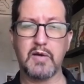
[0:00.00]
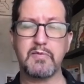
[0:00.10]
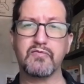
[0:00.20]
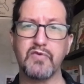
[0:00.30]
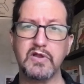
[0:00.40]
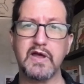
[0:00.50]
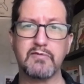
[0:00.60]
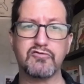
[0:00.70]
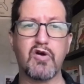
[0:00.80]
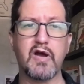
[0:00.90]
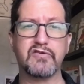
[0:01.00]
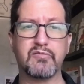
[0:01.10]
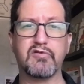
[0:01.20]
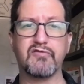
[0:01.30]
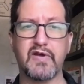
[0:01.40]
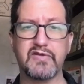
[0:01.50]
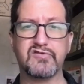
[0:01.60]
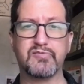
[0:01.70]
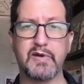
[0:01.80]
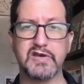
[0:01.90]
I mean, really, I'm trying to prevent
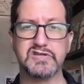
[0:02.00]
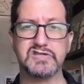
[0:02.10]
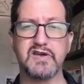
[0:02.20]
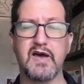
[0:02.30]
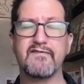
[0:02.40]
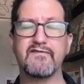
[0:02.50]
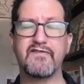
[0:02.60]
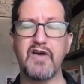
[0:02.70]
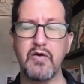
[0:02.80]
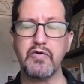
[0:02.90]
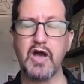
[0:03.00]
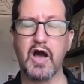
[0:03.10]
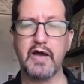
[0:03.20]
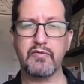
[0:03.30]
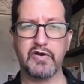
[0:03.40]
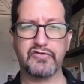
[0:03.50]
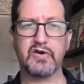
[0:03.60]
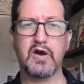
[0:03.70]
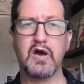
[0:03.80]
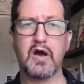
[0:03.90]
this patient's very high risk
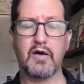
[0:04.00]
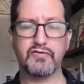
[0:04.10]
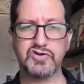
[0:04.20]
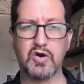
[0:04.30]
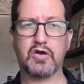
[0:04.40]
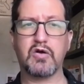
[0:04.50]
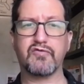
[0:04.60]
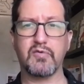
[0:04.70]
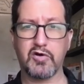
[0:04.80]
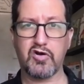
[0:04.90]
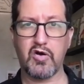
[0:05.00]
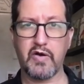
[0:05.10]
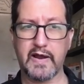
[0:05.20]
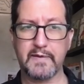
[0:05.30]
of Charcot from occurring.